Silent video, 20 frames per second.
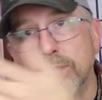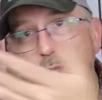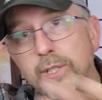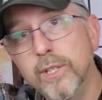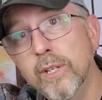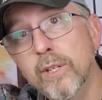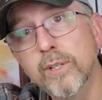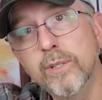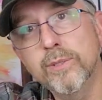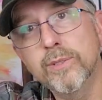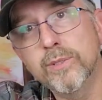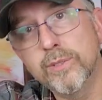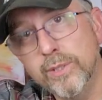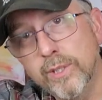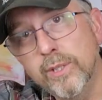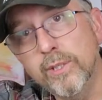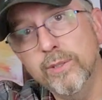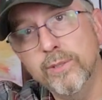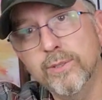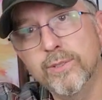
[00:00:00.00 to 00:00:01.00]
used
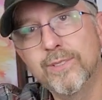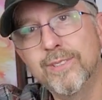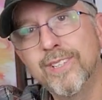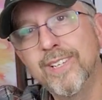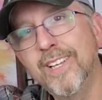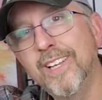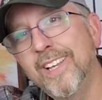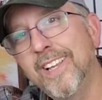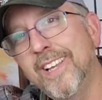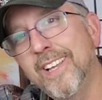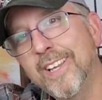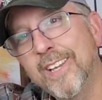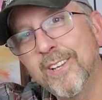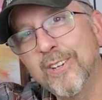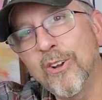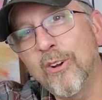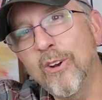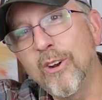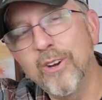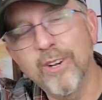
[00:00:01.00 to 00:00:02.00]

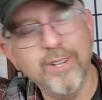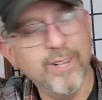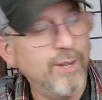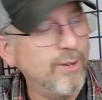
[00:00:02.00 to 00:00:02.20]
guitar,